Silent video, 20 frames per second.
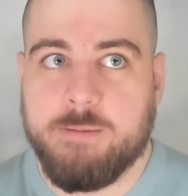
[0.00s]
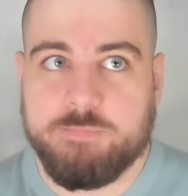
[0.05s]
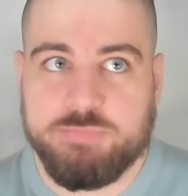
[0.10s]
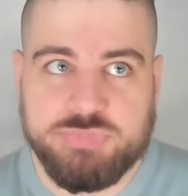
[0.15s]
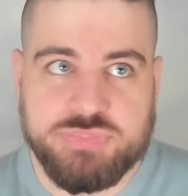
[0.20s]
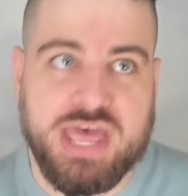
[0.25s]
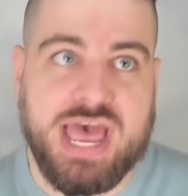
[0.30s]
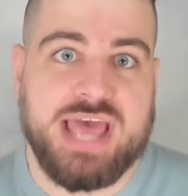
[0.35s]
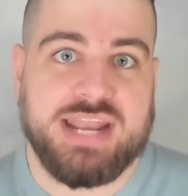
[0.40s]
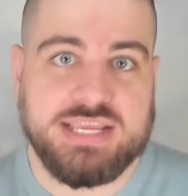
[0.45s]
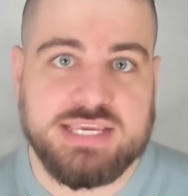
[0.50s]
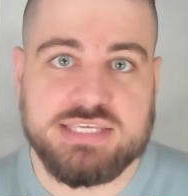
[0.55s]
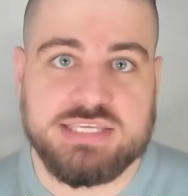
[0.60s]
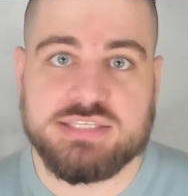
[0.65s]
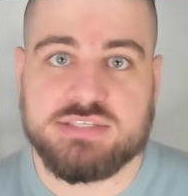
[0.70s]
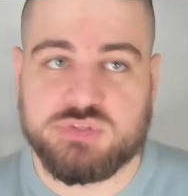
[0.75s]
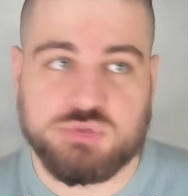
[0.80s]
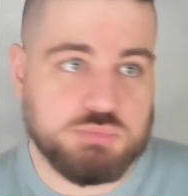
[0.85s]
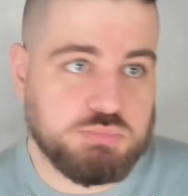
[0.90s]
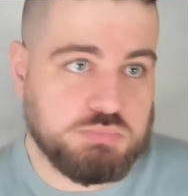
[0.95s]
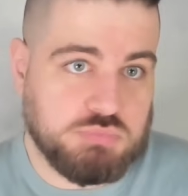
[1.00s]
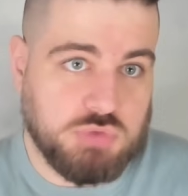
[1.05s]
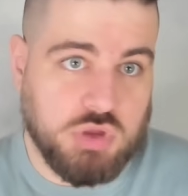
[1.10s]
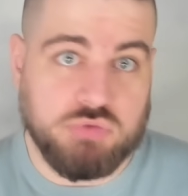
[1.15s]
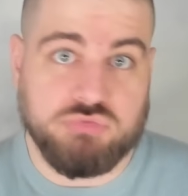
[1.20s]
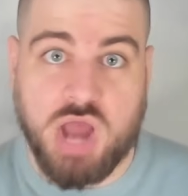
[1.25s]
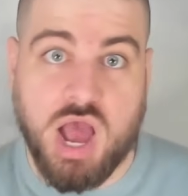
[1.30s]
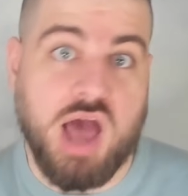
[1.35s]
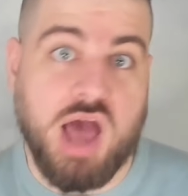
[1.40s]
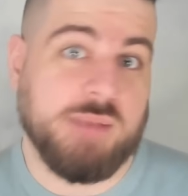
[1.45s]
That is
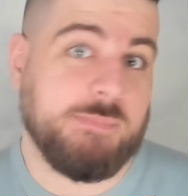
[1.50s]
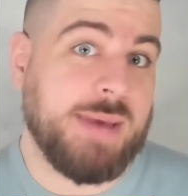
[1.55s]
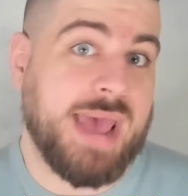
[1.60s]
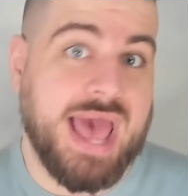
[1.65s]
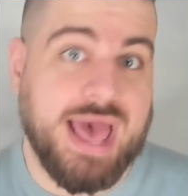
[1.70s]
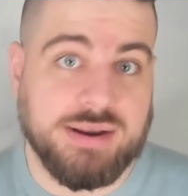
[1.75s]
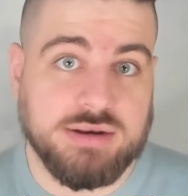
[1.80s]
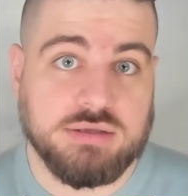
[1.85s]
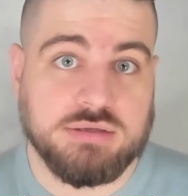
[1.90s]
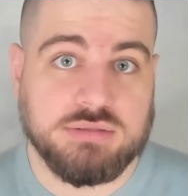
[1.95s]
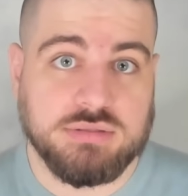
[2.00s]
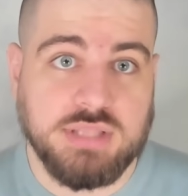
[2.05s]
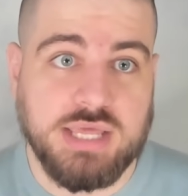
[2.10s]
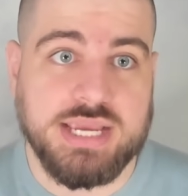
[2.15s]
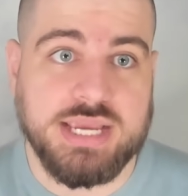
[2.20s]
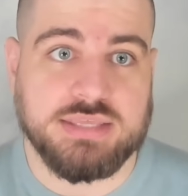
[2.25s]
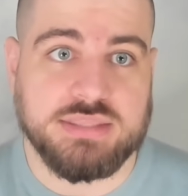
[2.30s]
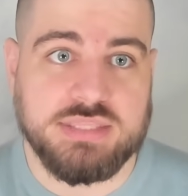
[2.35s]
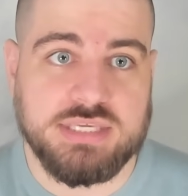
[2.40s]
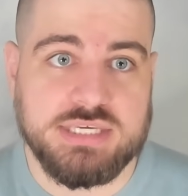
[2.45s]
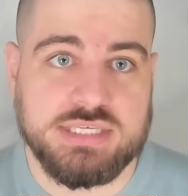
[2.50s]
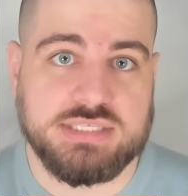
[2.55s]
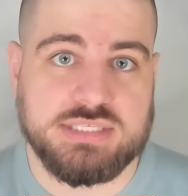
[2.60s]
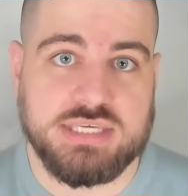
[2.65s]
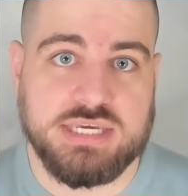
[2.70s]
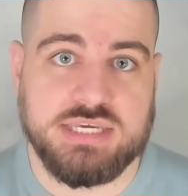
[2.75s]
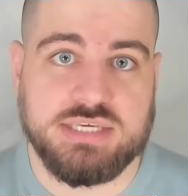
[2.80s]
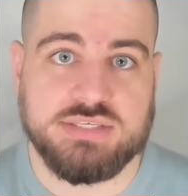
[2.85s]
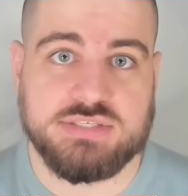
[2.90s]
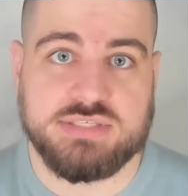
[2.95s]
not bad. Like, this
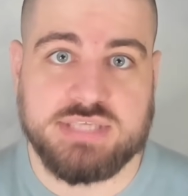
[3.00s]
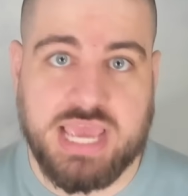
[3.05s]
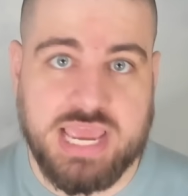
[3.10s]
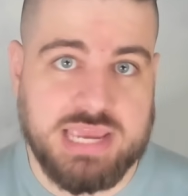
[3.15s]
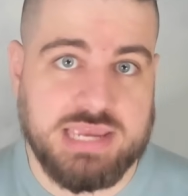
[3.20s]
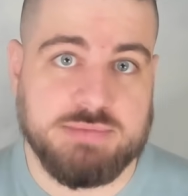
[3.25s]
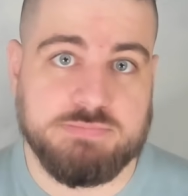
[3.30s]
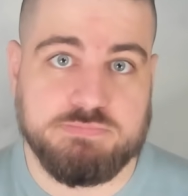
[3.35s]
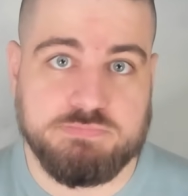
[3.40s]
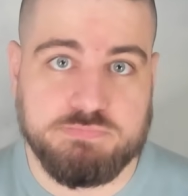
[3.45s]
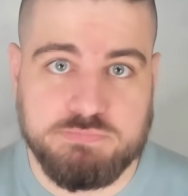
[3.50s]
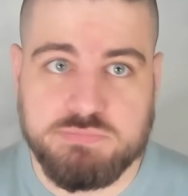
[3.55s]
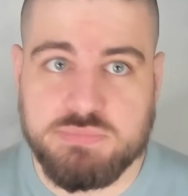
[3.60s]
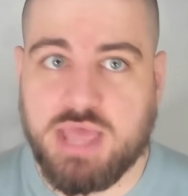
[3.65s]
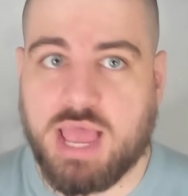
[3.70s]
is a...